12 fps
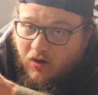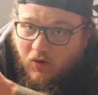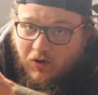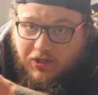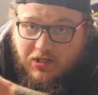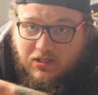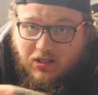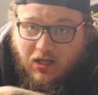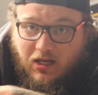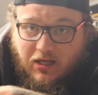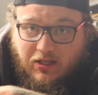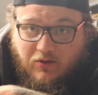oil doesn't
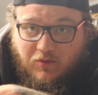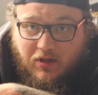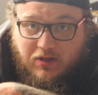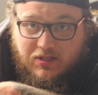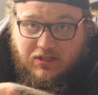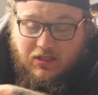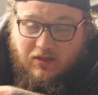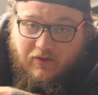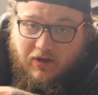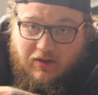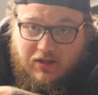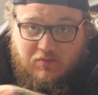lie. You'll be able to see if
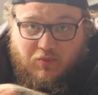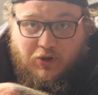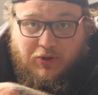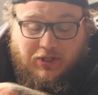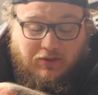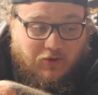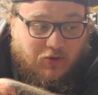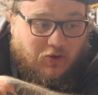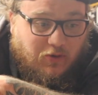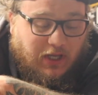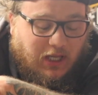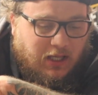anything's broken real
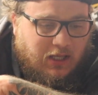quick.